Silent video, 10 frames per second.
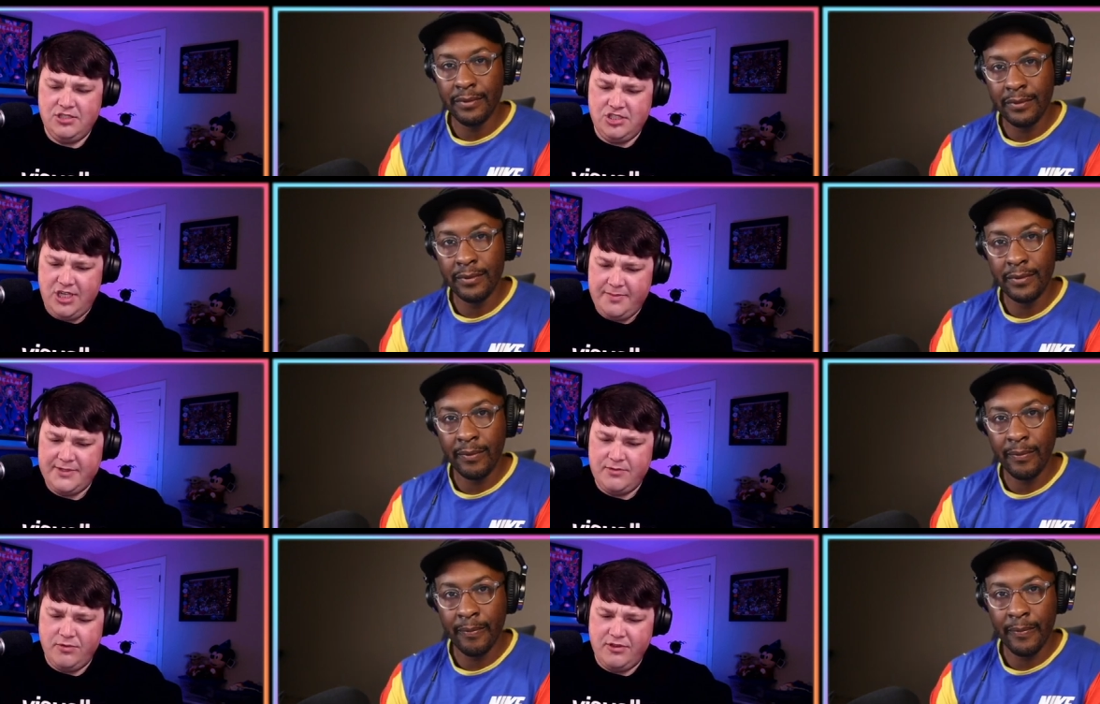
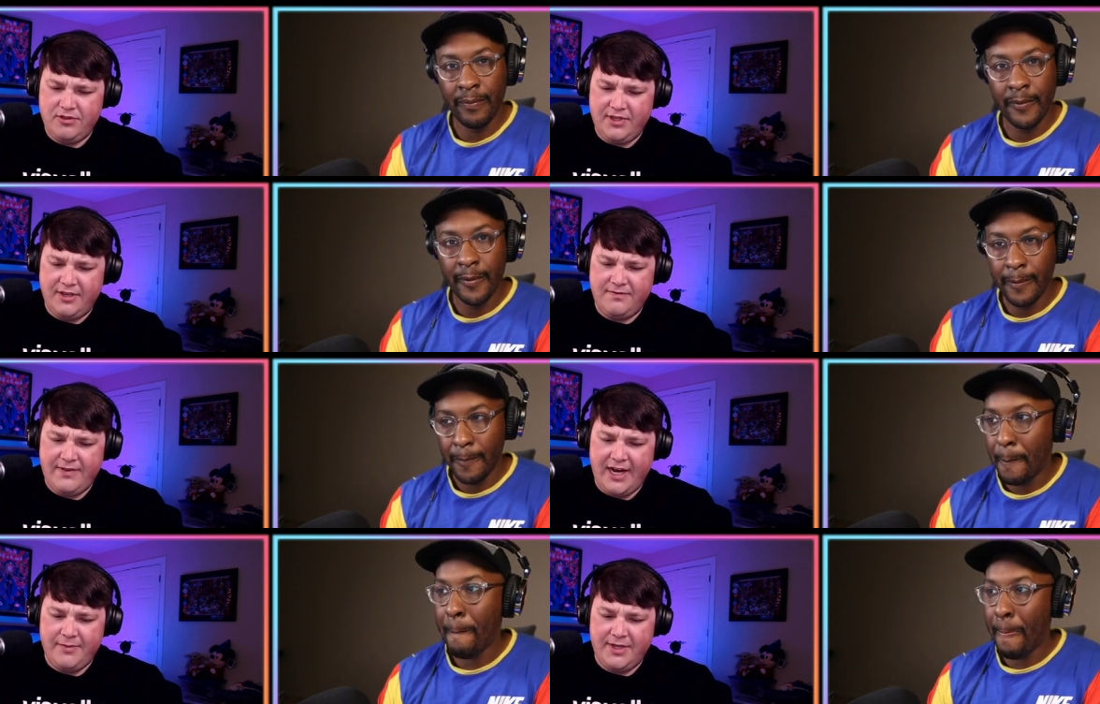Speaker 1: ships with the
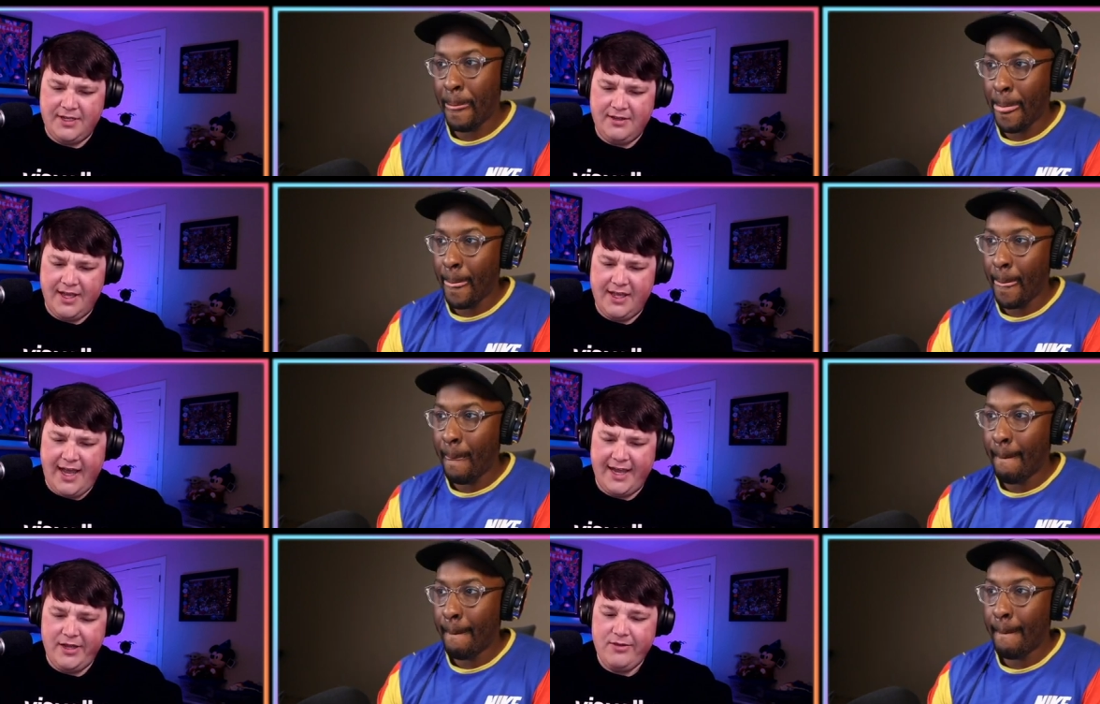environment. Like
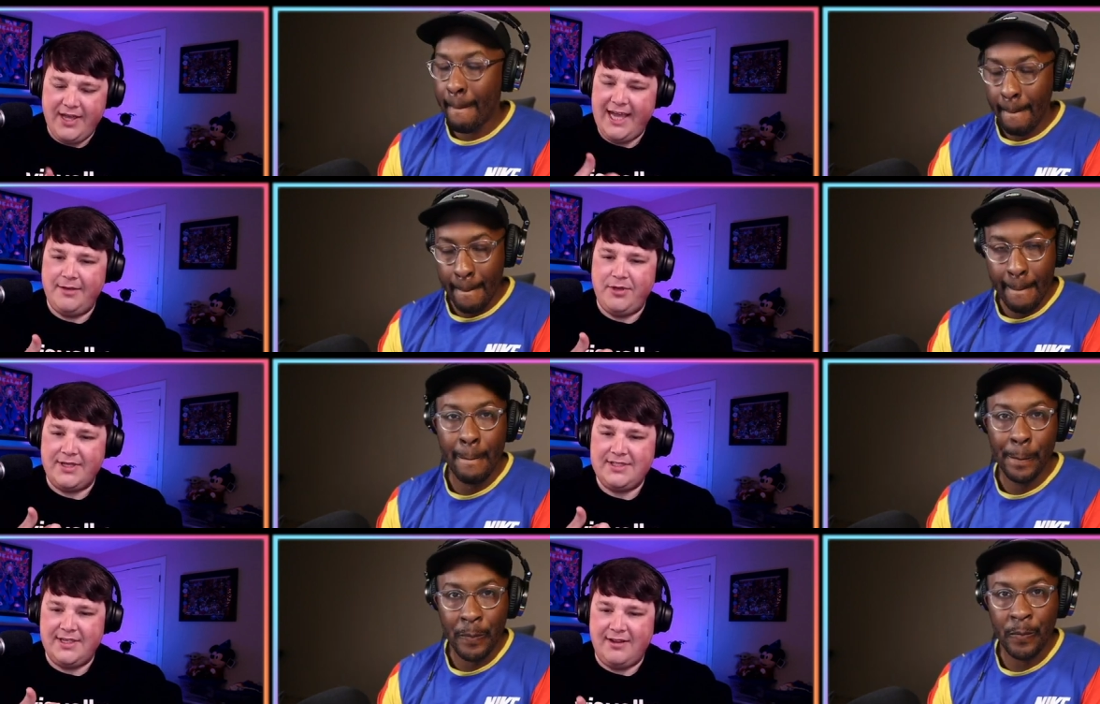I know the
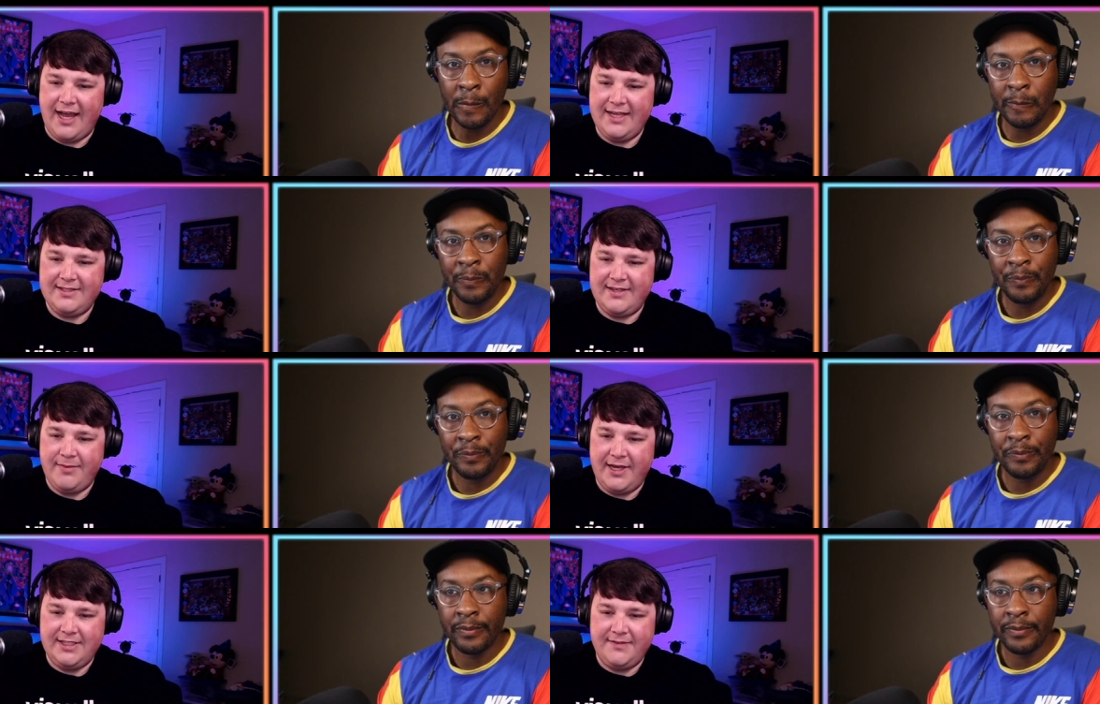AWS CLI is
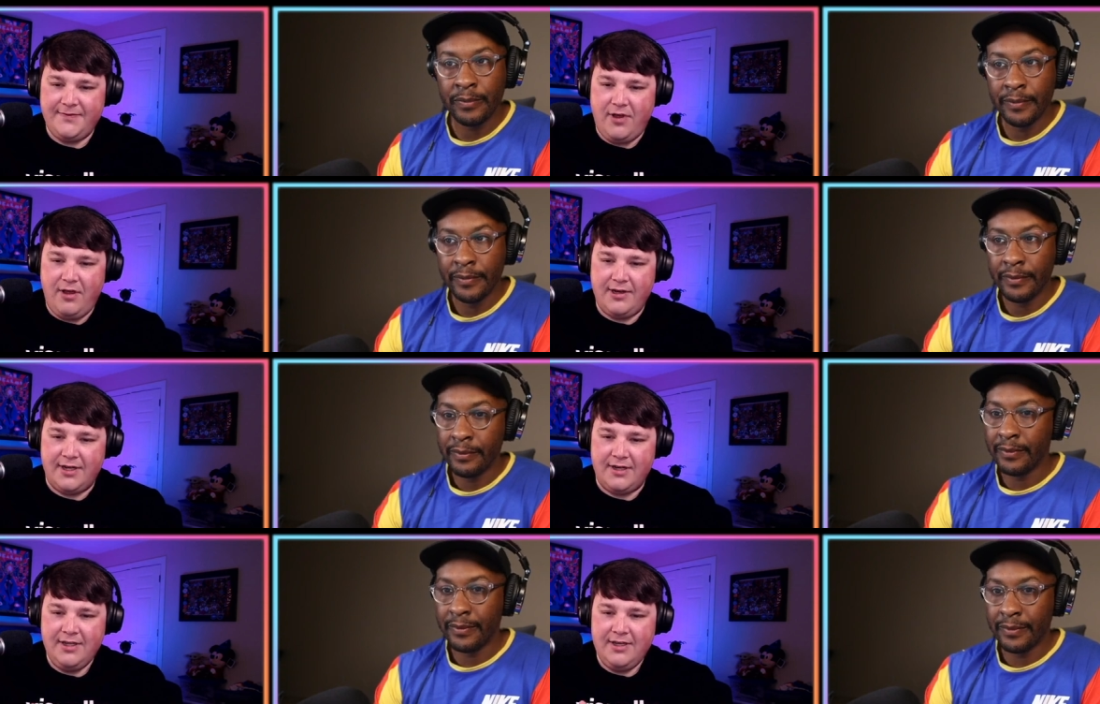there by default,
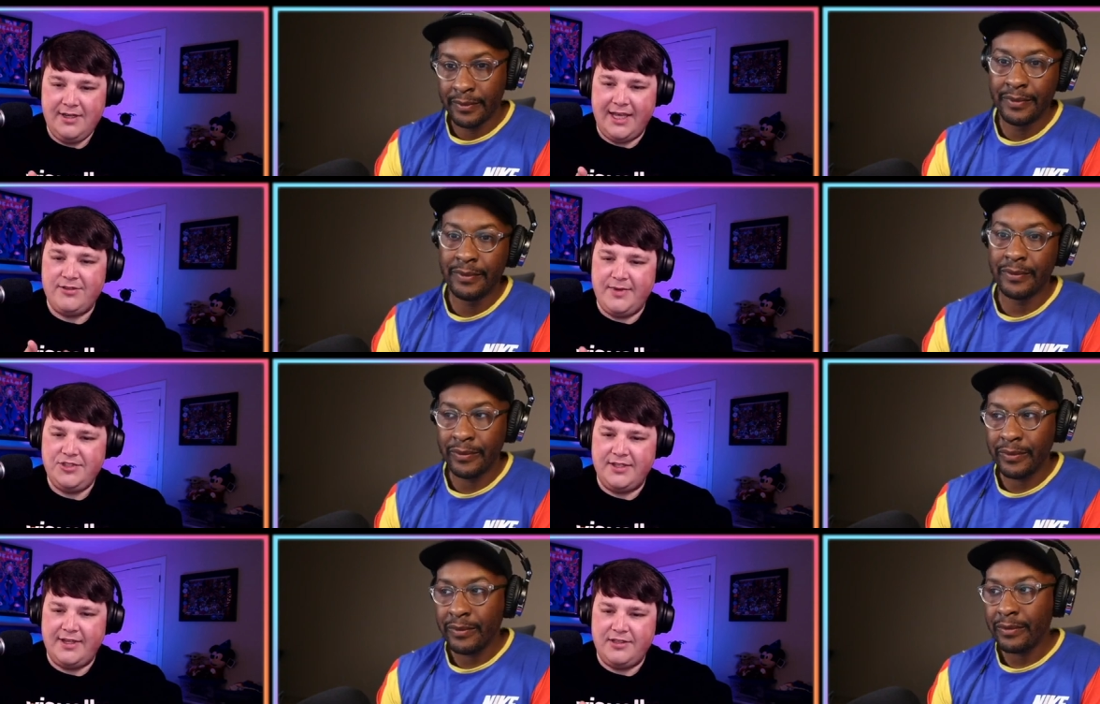and like he was
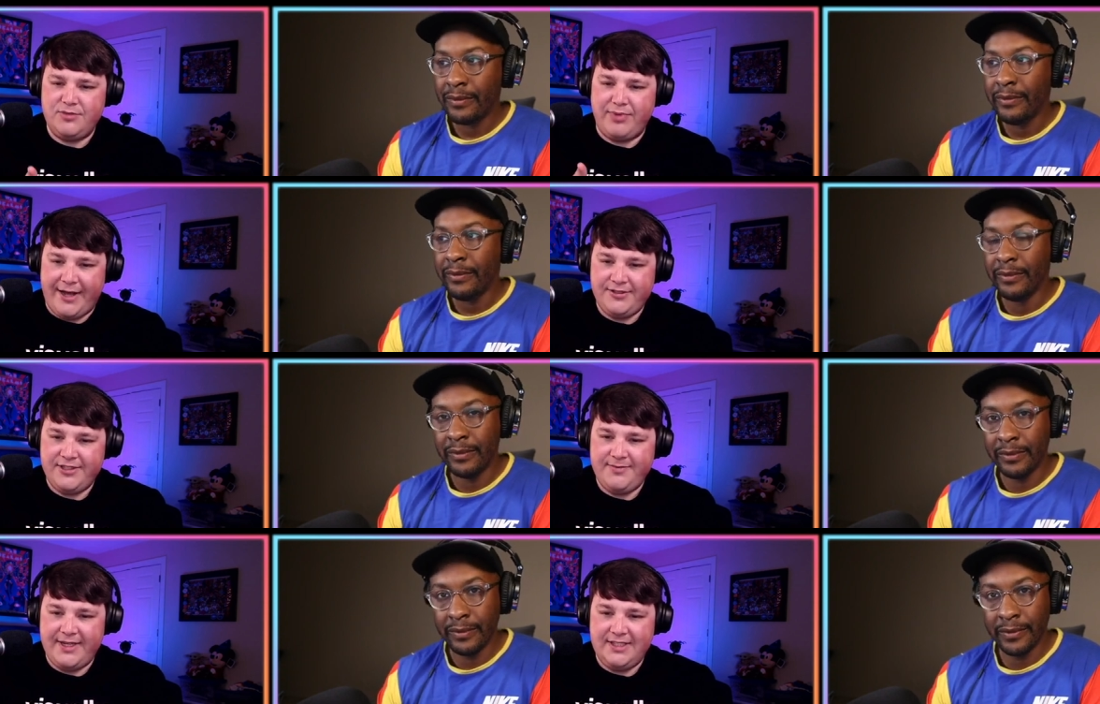mentioning that there's
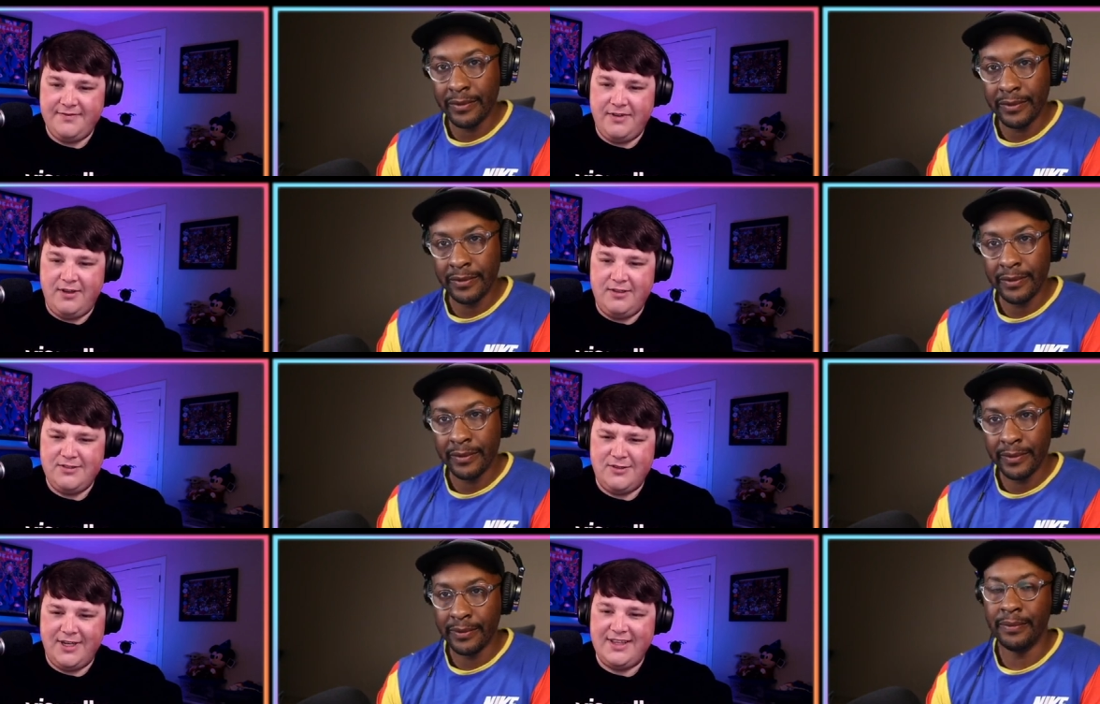browsers by
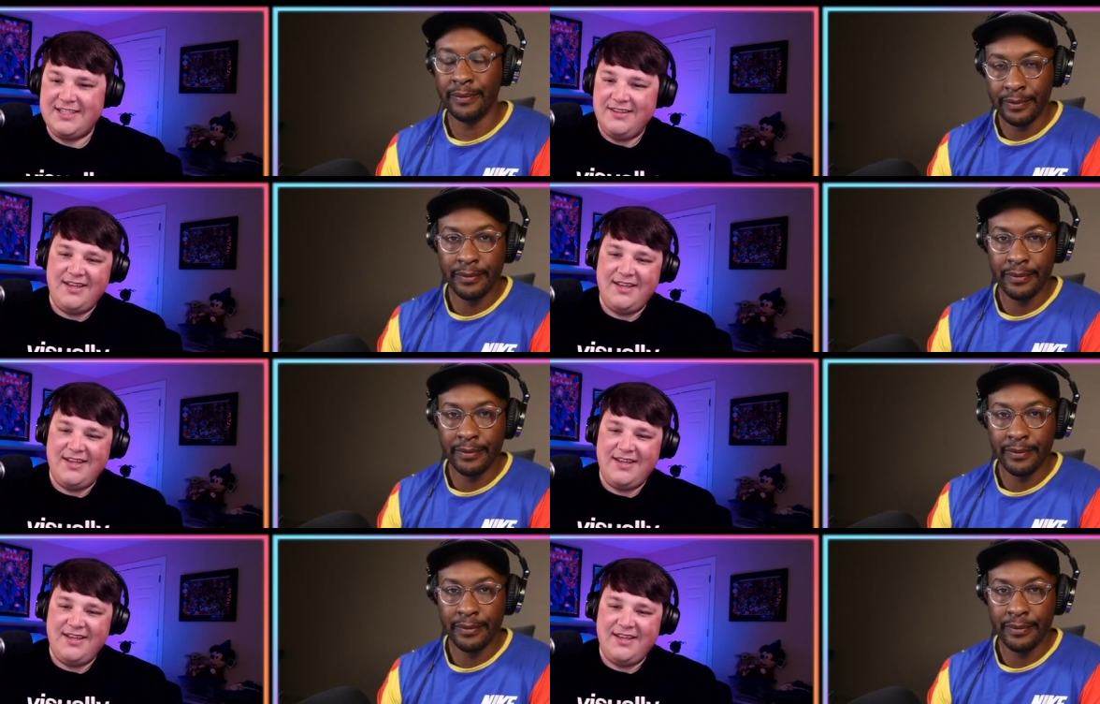default. So like that's